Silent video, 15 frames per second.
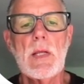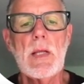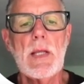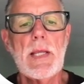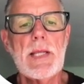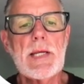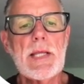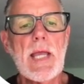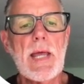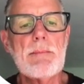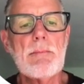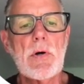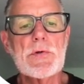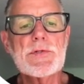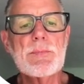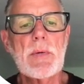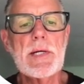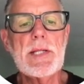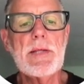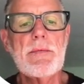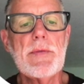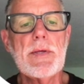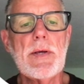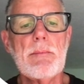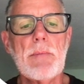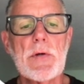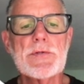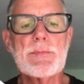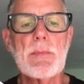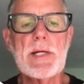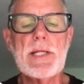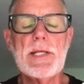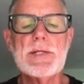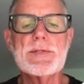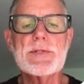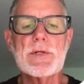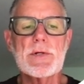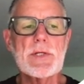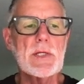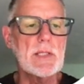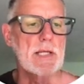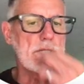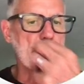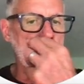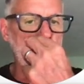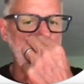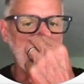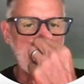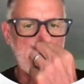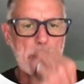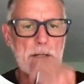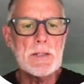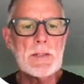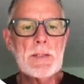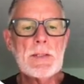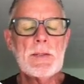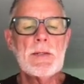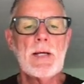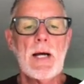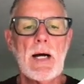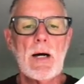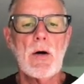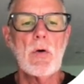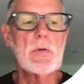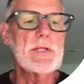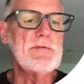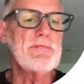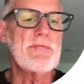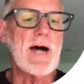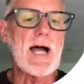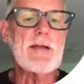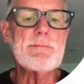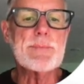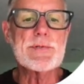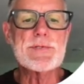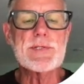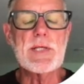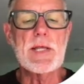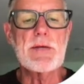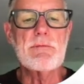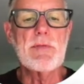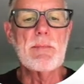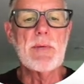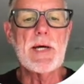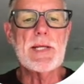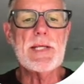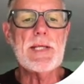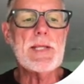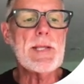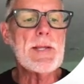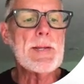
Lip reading: And again, most money in circulation here, only 5% of the money